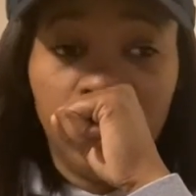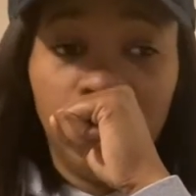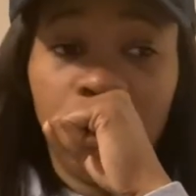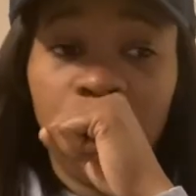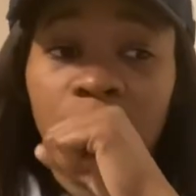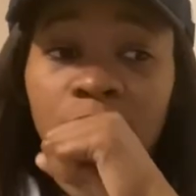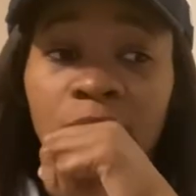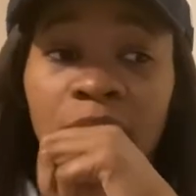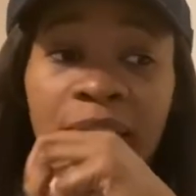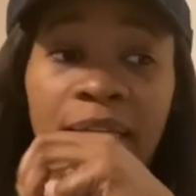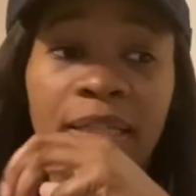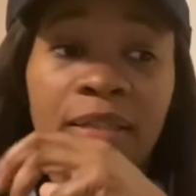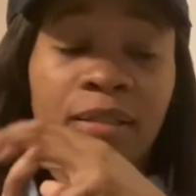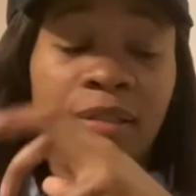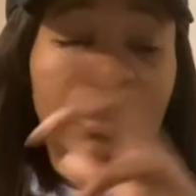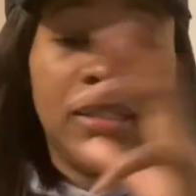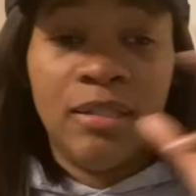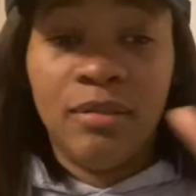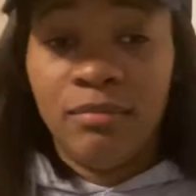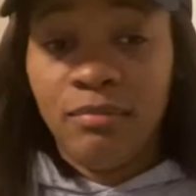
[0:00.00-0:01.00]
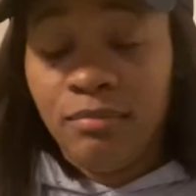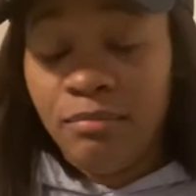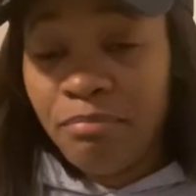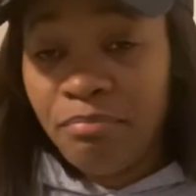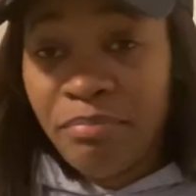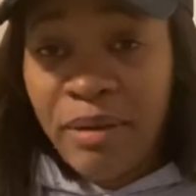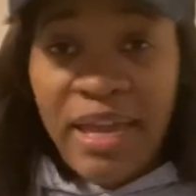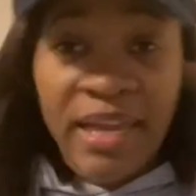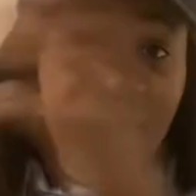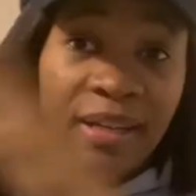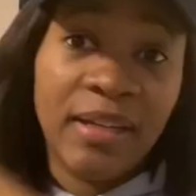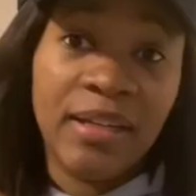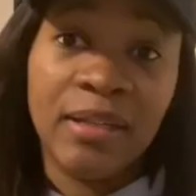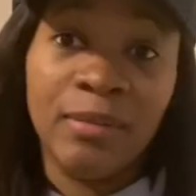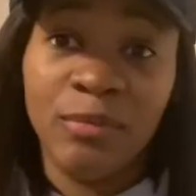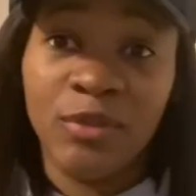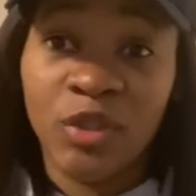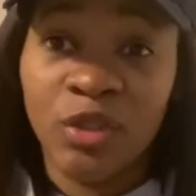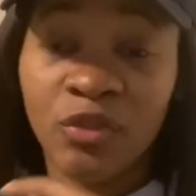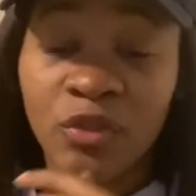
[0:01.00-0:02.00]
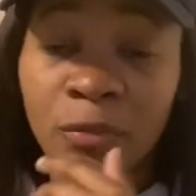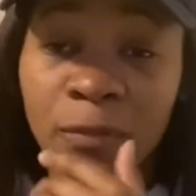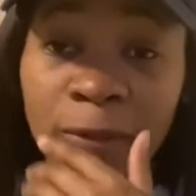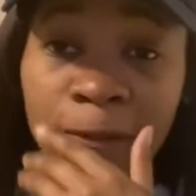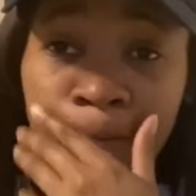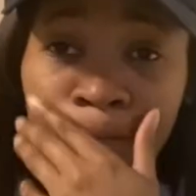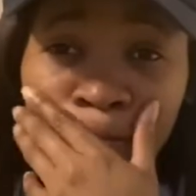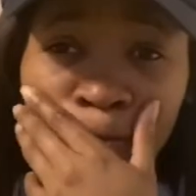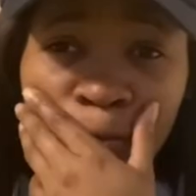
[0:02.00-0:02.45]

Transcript: like panic comes over me